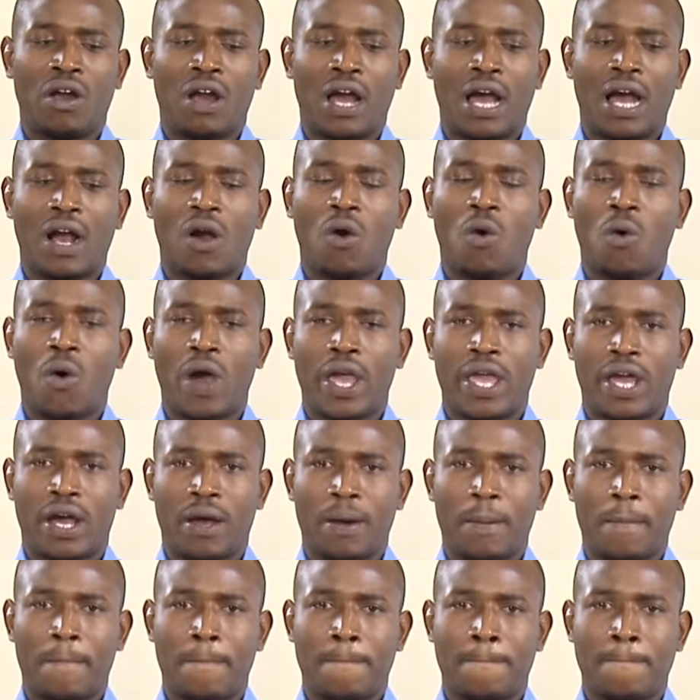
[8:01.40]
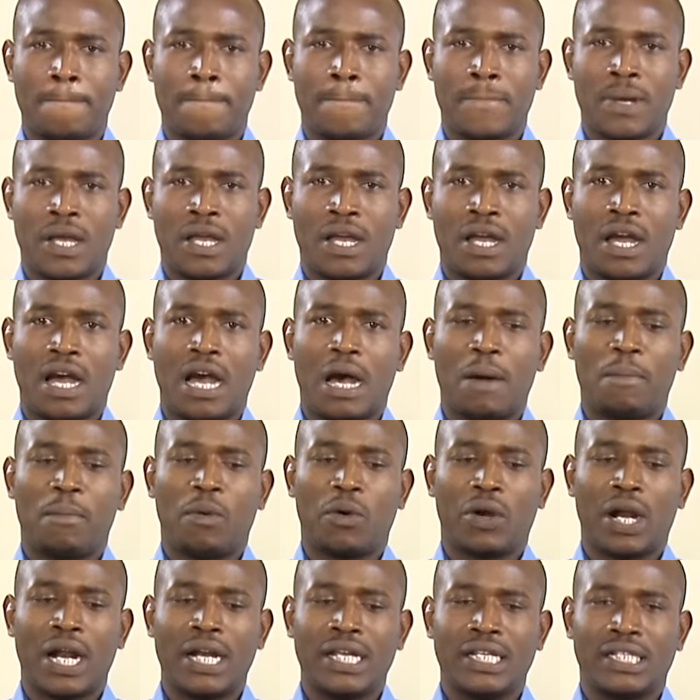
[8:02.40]
acquire a
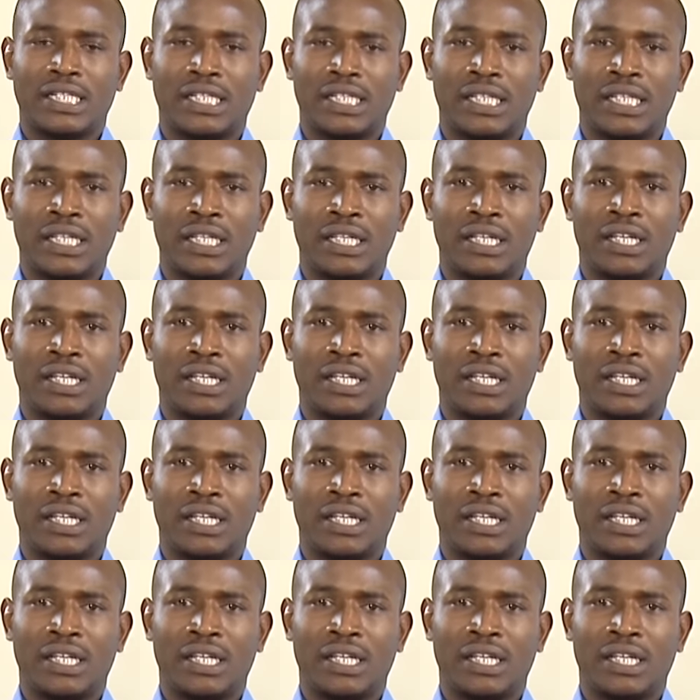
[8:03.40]
polarity